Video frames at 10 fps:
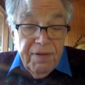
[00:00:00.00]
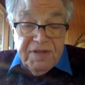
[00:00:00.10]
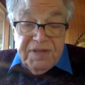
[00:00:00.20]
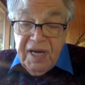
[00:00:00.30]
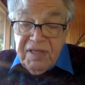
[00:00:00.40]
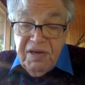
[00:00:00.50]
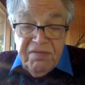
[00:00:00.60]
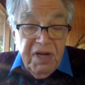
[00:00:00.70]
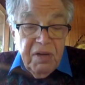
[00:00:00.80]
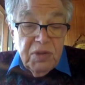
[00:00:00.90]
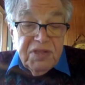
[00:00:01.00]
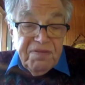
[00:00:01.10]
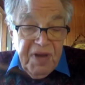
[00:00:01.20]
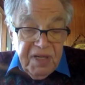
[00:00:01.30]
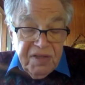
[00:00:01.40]
This activity was
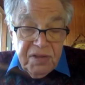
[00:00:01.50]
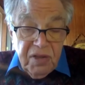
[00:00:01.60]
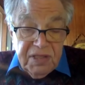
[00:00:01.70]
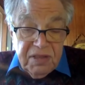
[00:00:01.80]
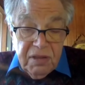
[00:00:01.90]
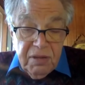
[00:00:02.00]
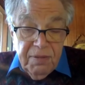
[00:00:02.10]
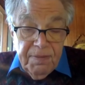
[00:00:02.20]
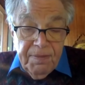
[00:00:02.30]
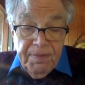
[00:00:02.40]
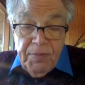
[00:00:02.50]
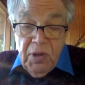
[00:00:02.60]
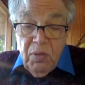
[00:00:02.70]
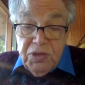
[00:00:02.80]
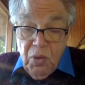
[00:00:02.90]
fantasizing,
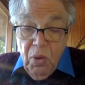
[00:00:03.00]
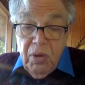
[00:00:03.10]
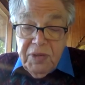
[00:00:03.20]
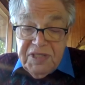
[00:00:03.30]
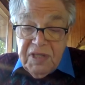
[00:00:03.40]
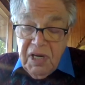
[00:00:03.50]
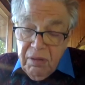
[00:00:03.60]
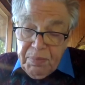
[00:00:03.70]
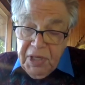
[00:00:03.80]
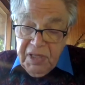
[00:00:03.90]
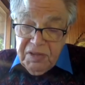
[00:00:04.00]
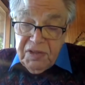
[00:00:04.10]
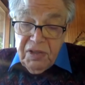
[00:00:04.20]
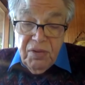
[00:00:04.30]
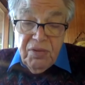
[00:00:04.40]
which always
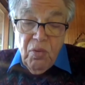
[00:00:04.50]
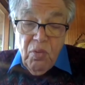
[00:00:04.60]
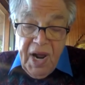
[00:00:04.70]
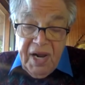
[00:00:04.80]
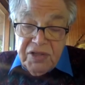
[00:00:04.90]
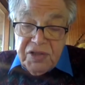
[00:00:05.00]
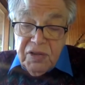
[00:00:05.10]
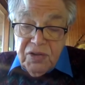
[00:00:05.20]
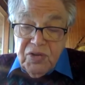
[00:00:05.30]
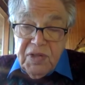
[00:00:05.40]
accompanies the rational